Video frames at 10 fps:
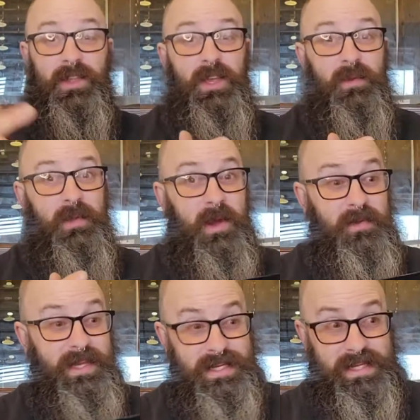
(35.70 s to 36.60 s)
that you know
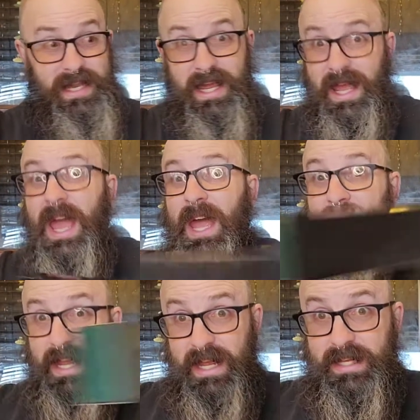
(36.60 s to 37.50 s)
this thing
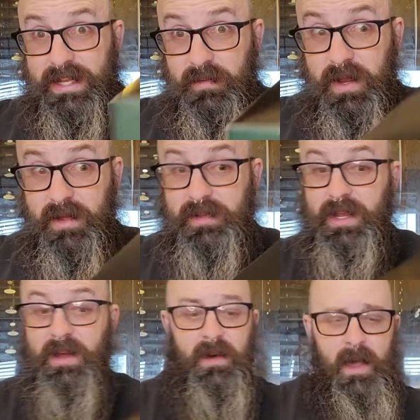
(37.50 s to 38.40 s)
is the real
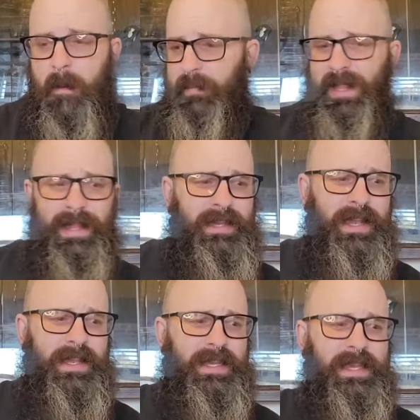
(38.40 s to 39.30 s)
deal. But let's
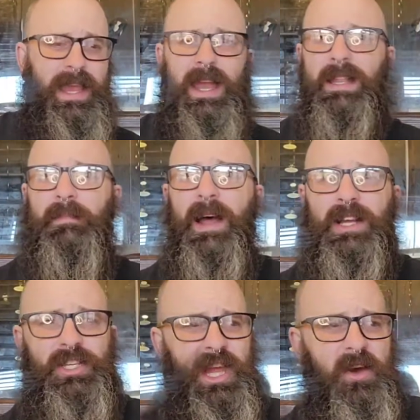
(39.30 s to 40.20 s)
get this thing out of the
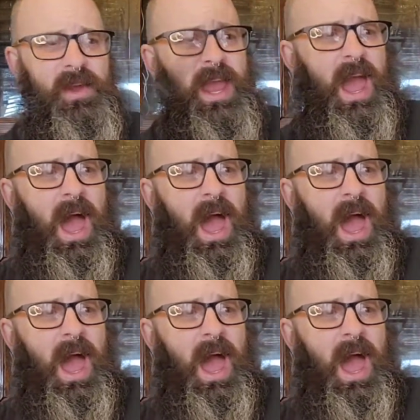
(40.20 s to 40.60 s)
box, shall we?